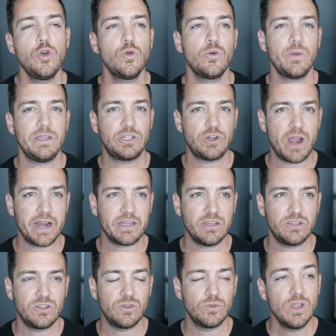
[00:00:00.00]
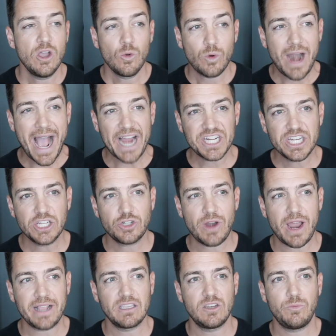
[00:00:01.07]
who are we attracted to? We're actually
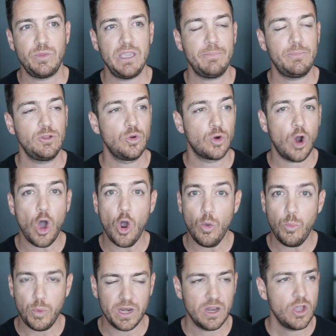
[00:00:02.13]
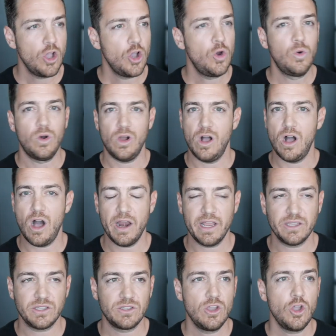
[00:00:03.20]
attracted to people who are open, who are
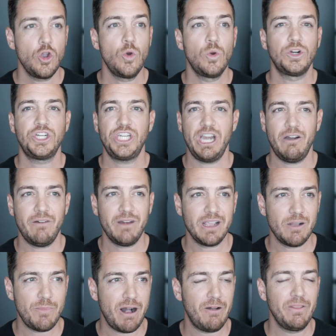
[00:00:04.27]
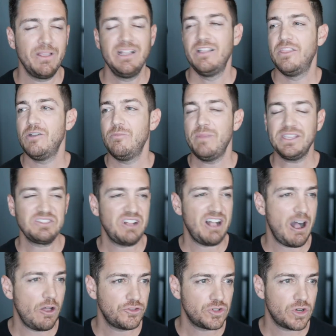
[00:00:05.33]
honest, who are sharing about their mental
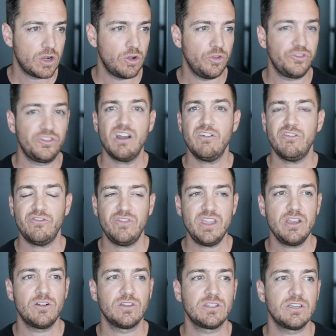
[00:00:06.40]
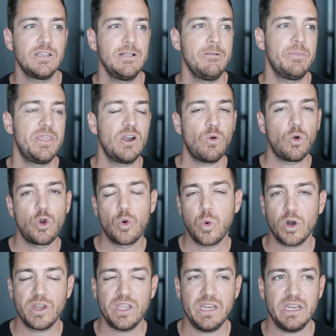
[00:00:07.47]
health struggles, their fears, their
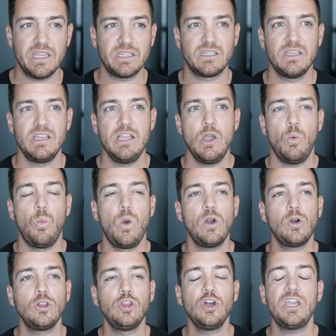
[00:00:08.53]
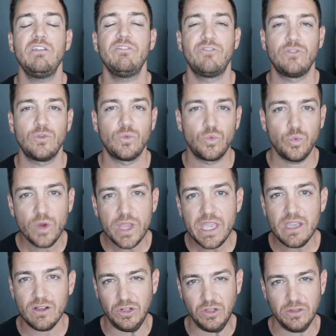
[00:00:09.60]
quirkiness. We're looking for
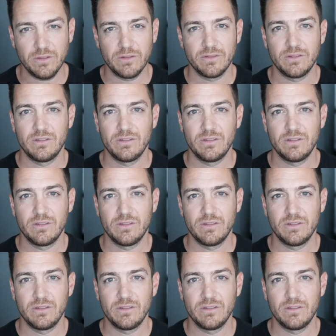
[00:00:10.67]
real.